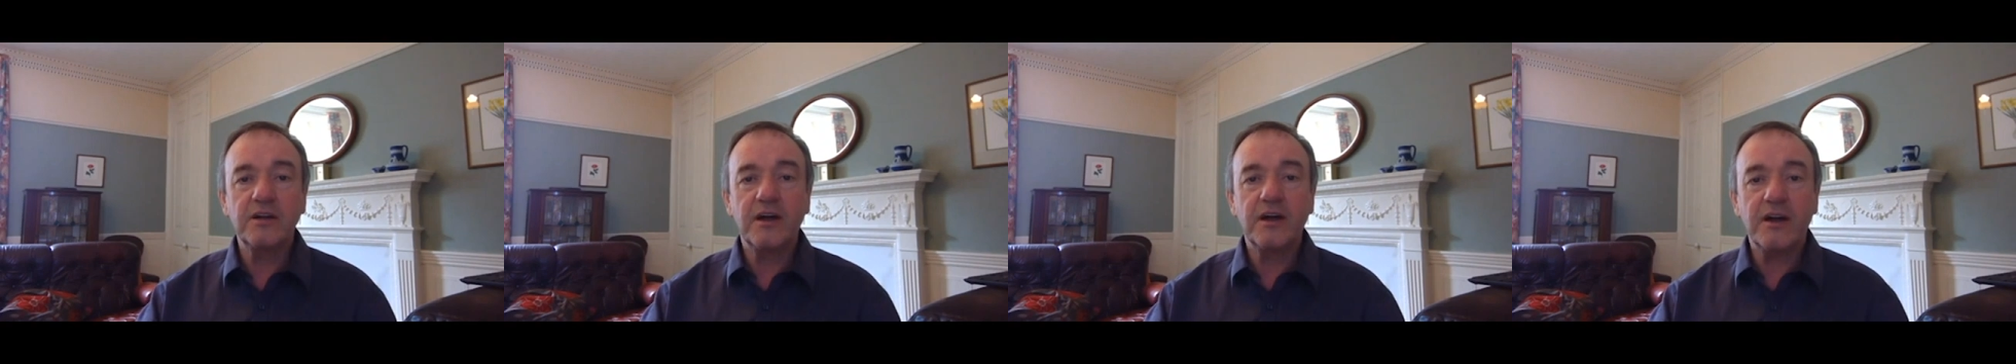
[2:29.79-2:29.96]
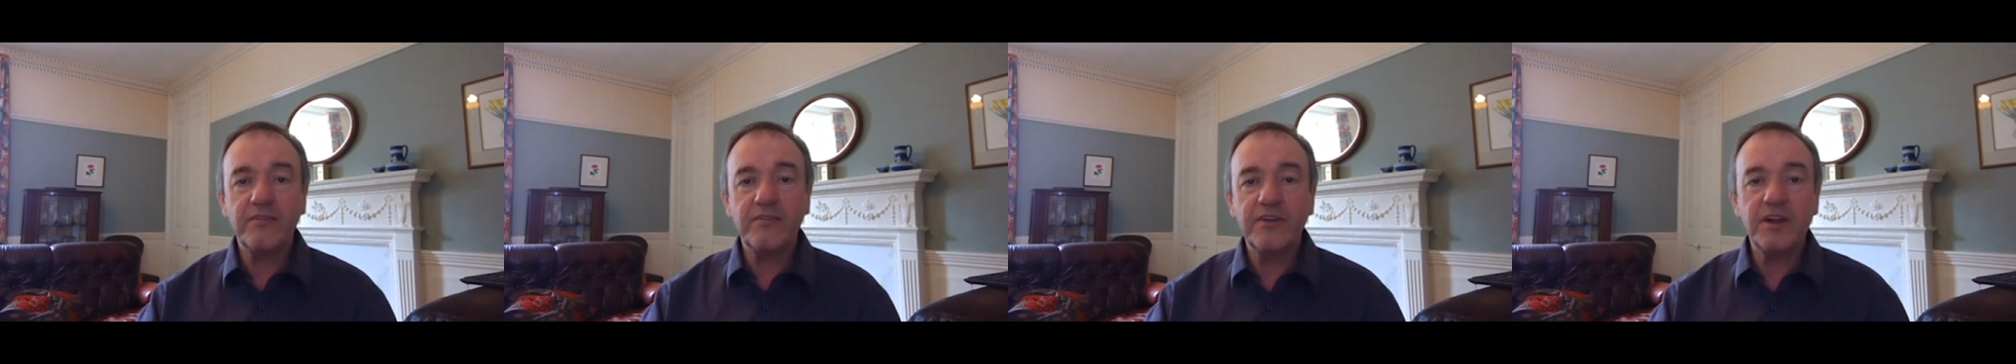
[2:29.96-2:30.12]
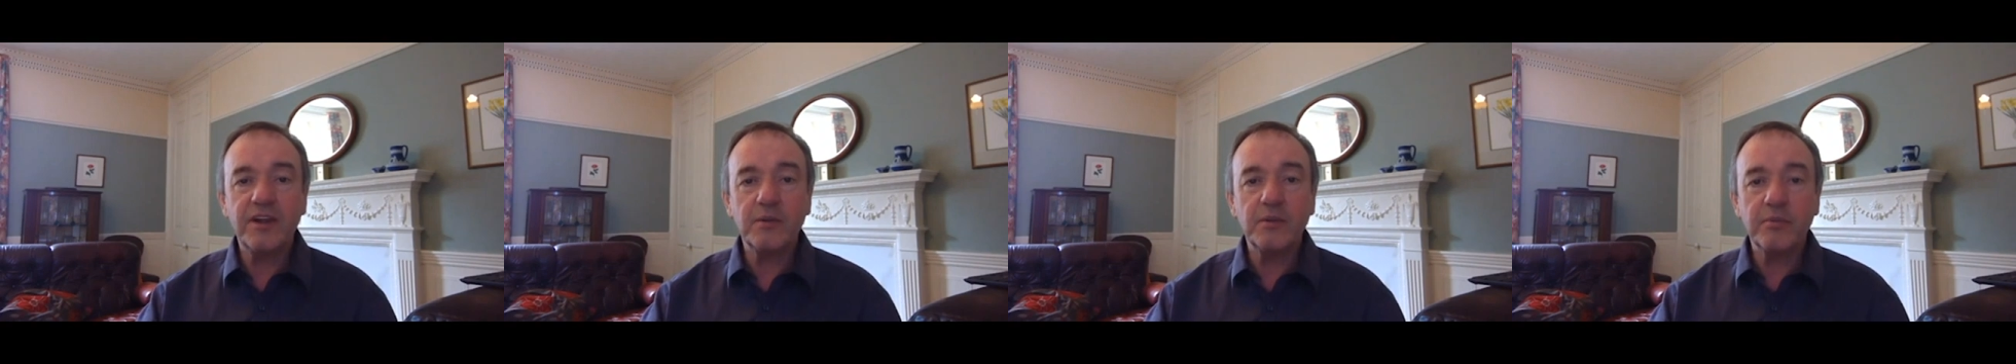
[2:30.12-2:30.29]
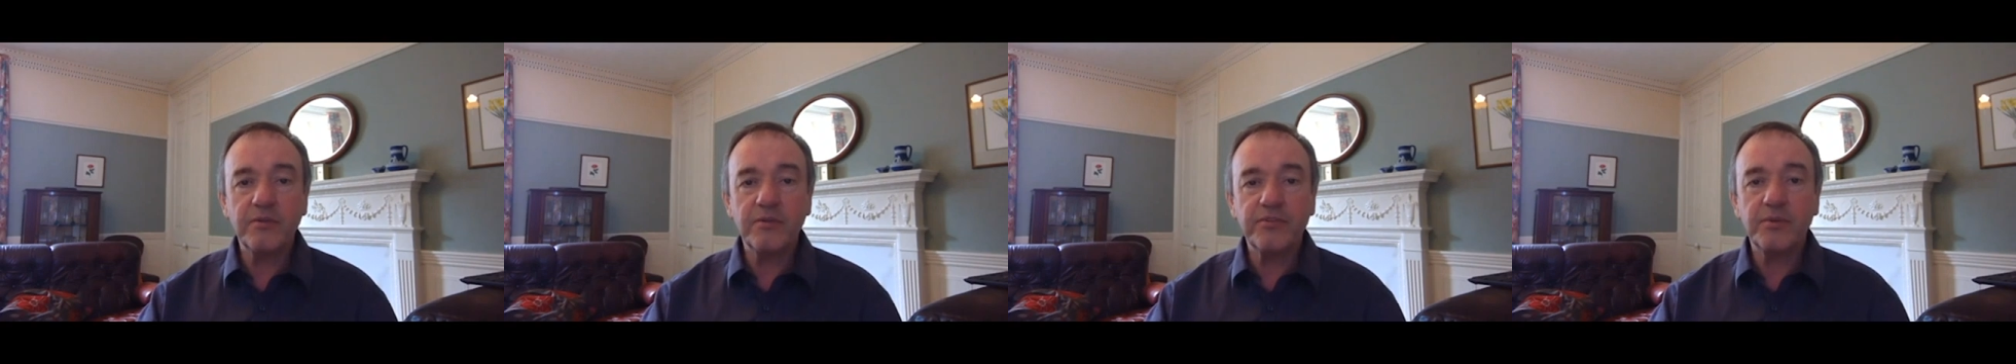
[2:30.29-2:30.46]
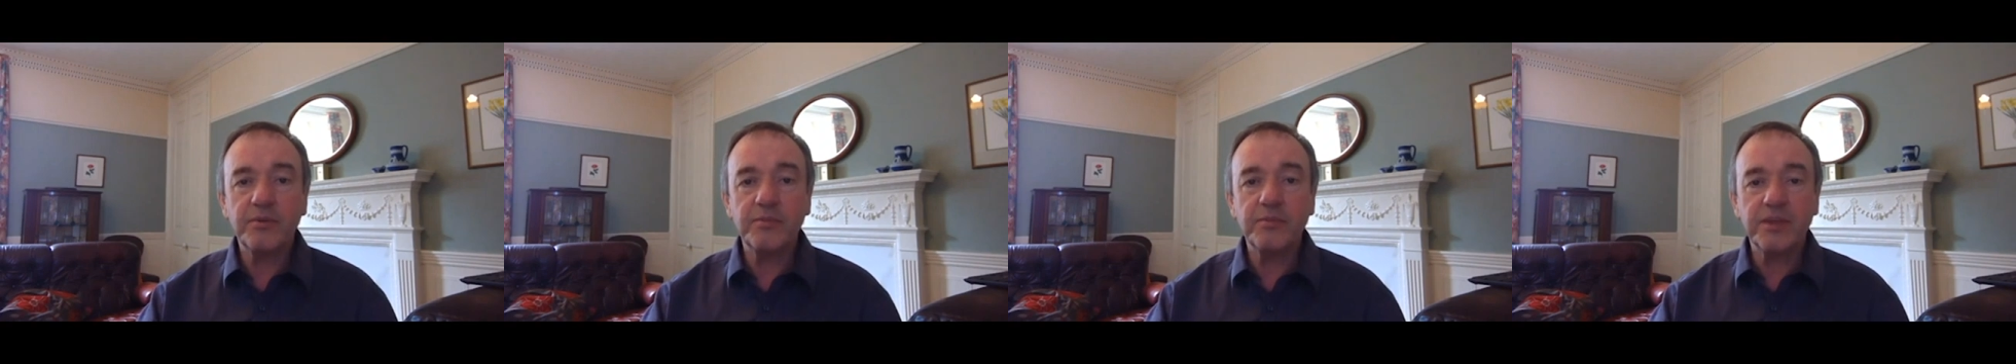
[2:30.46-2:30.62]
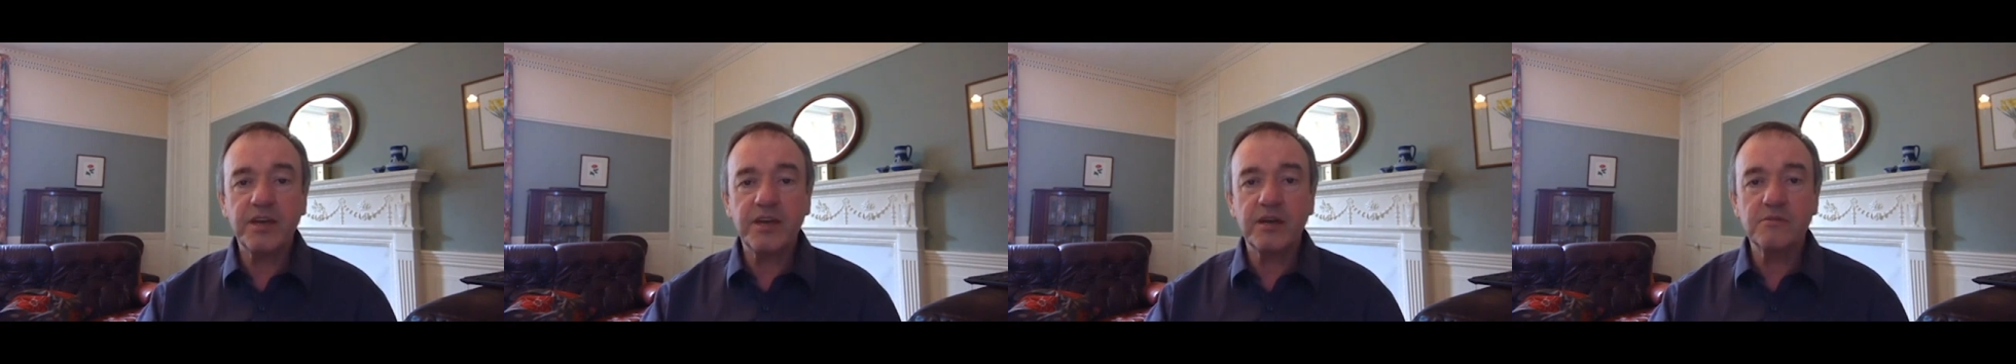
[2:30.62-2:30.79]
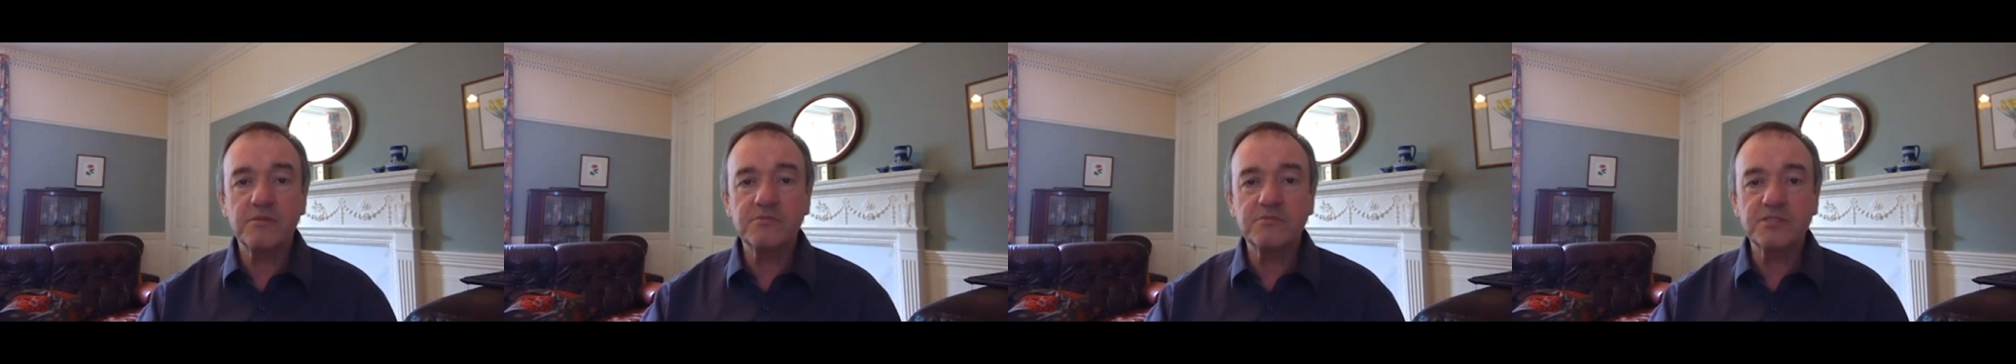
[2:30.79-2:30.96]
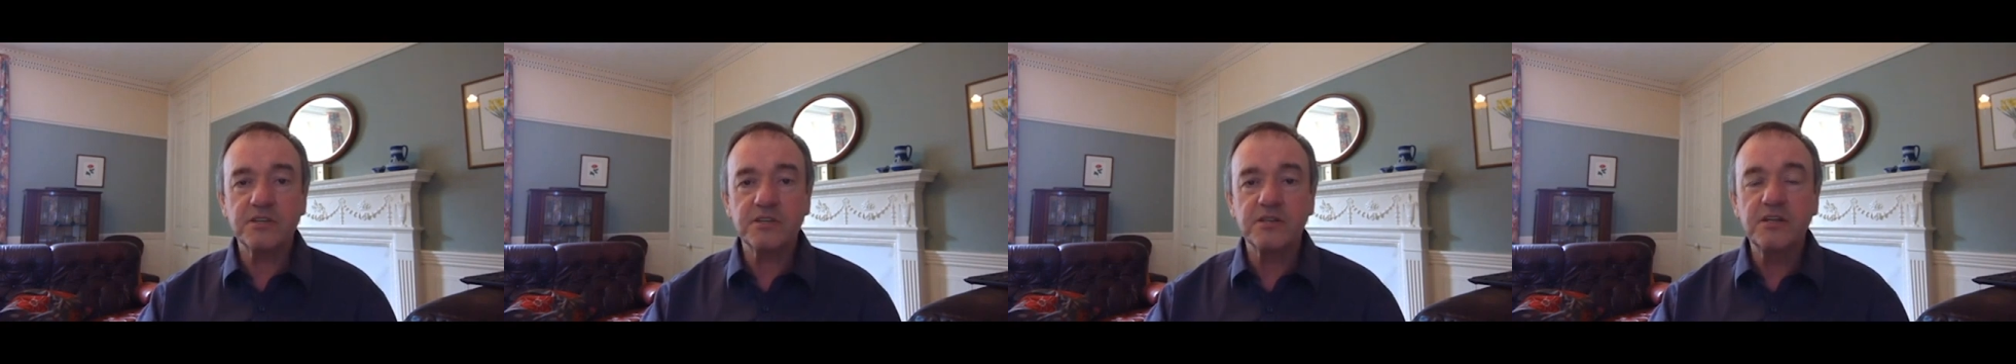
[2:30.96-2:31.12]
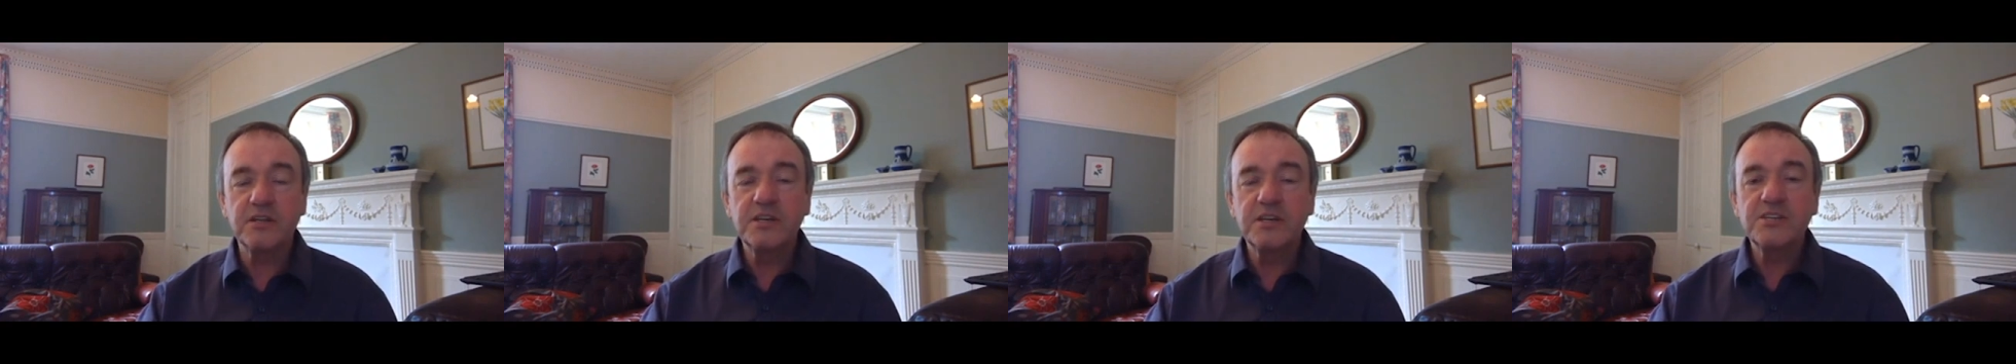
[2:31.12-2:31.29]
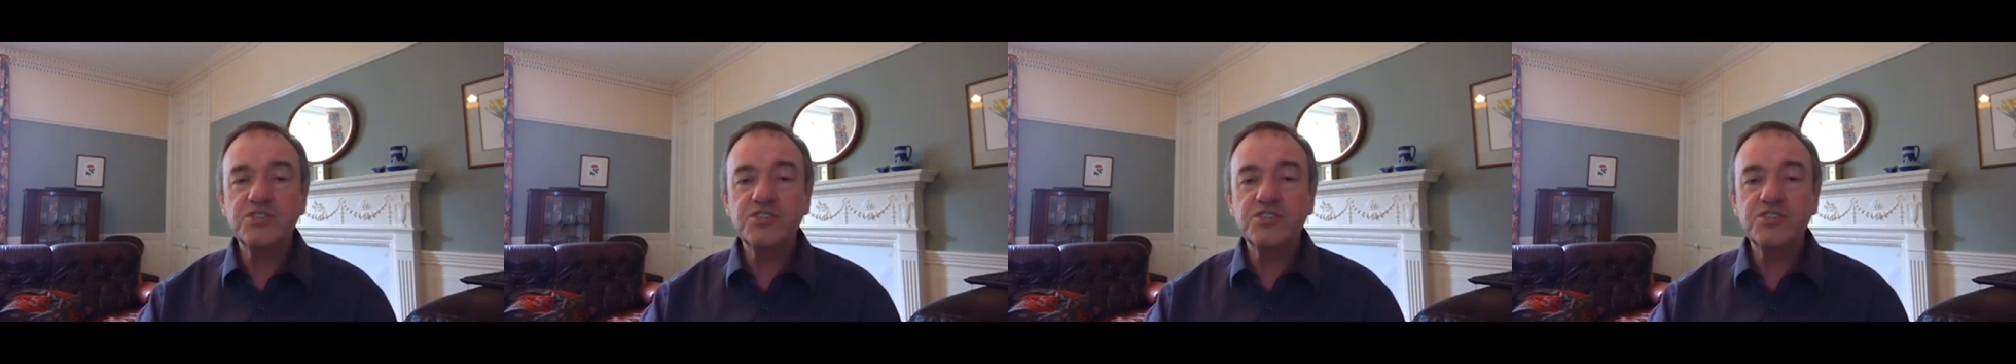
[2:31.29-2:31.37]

available from the council.